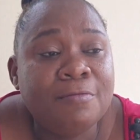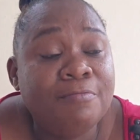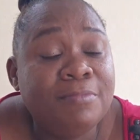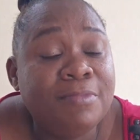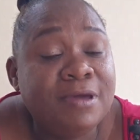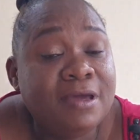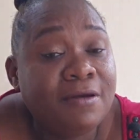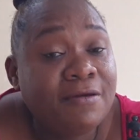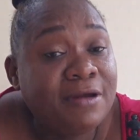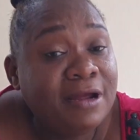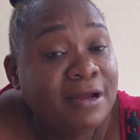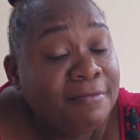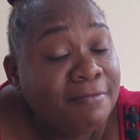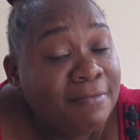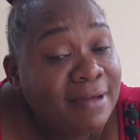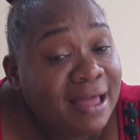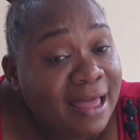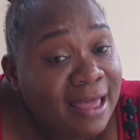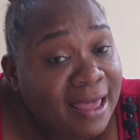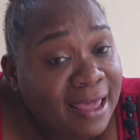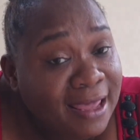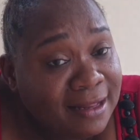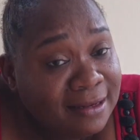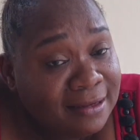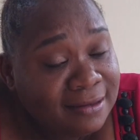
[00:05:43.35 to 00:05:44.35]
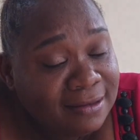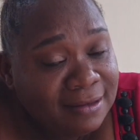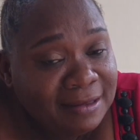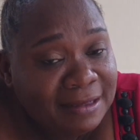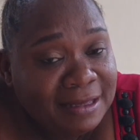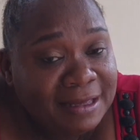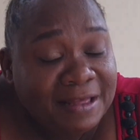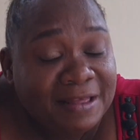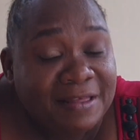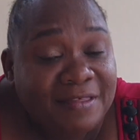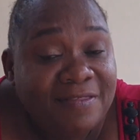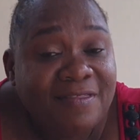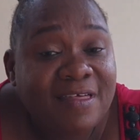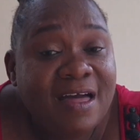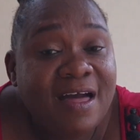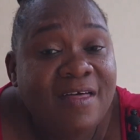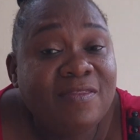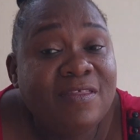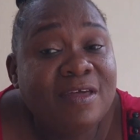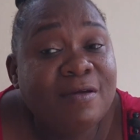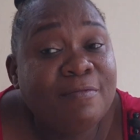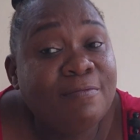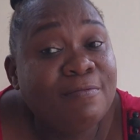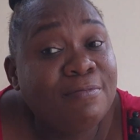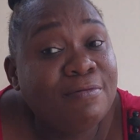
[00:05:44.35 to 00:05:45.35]
Bear in mind that
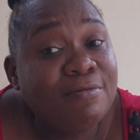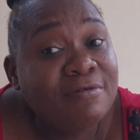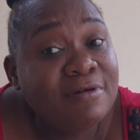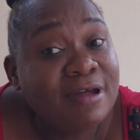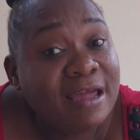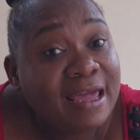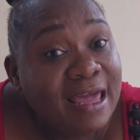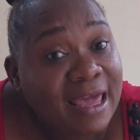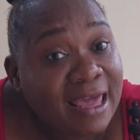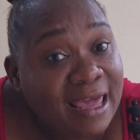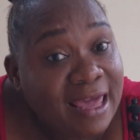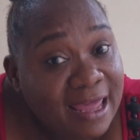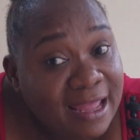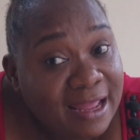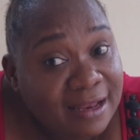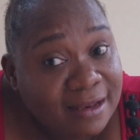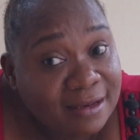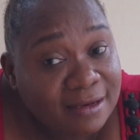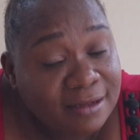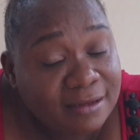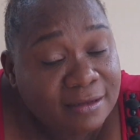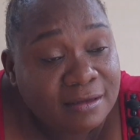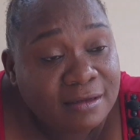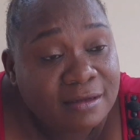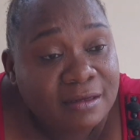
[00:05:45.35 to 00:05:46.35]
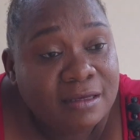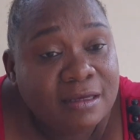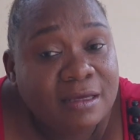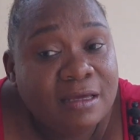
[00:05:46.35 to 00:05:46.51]
the brain